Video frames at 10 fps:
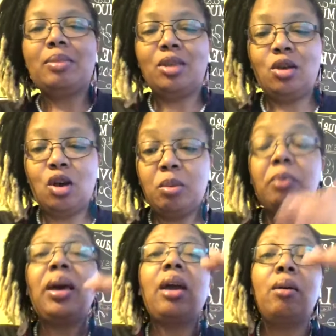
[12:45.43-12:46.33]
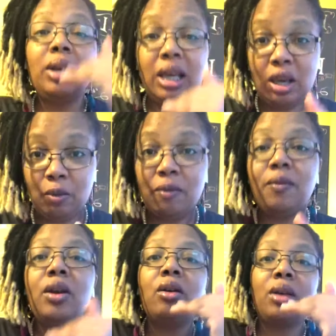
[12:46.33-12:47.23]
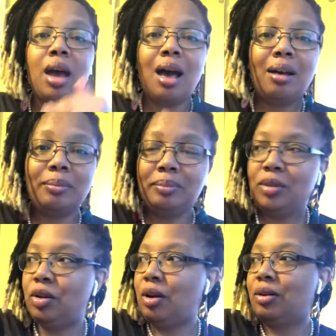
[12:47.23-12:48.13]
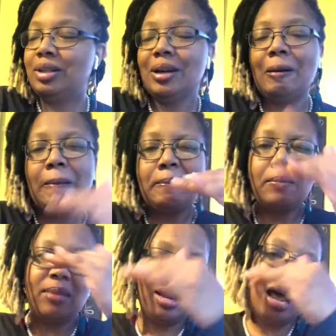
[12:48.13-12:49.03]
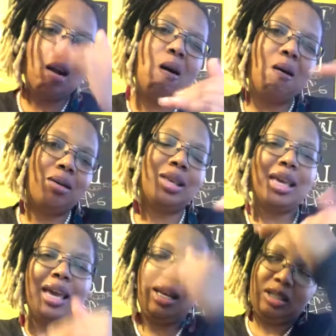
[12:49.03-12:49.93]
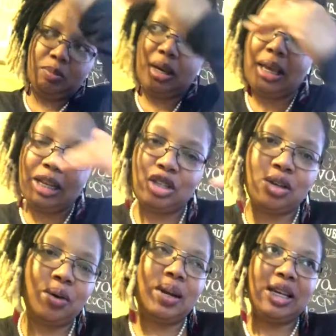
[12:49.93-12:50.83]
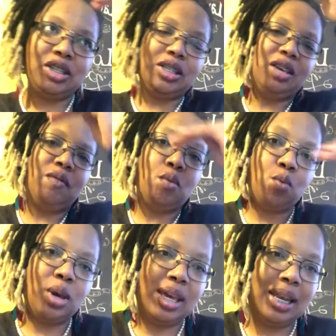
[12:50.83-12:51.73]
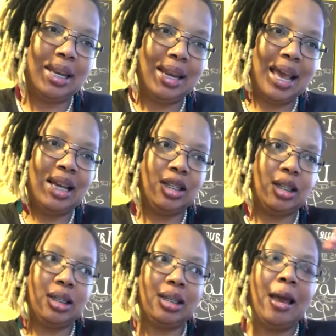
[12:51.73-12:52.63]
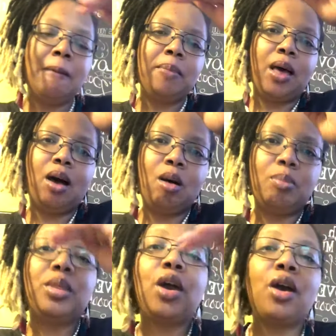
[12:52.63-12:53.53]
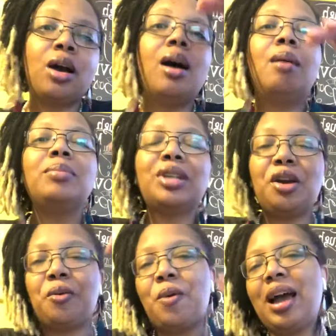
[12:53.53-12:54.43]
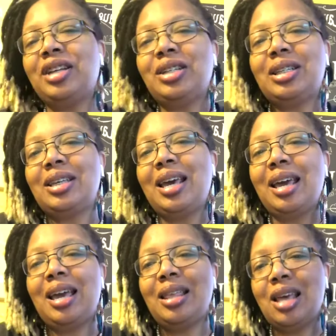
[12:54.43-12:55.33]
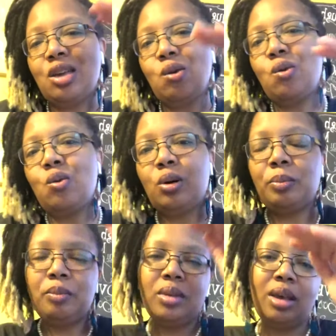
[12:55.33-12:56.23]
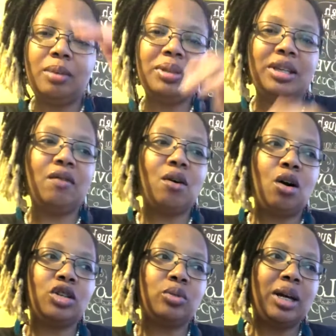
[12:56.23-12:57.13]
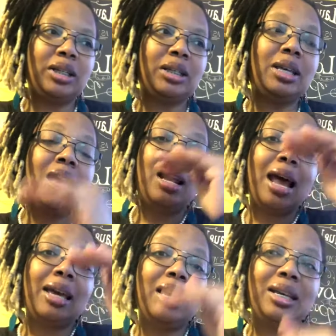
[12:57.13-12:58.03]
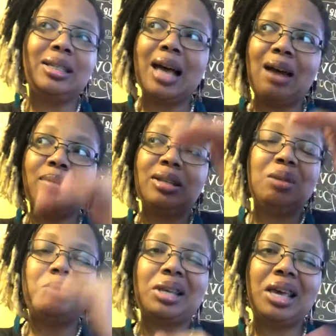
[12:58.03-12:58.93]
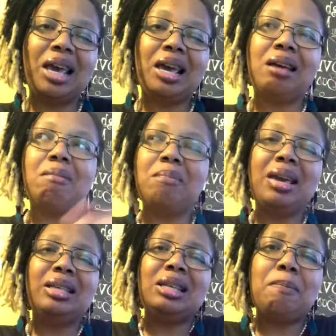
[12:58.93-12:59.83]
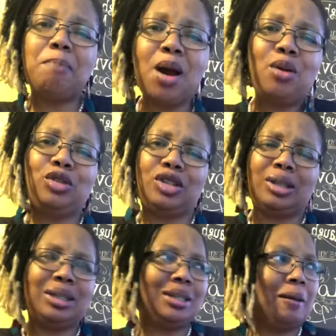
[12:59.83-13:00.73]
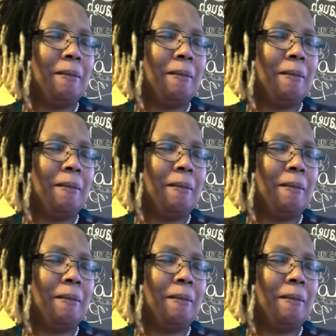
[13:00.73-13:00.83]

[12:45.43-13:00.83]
You know, but apparently he revered Yah. You know, so not all the kings, but in certain nations, even wicked nations, um, there comes a righteous king that Yahuwah himself calls righteous. Like King Cyrus, he was the king of the Medes and the Persians.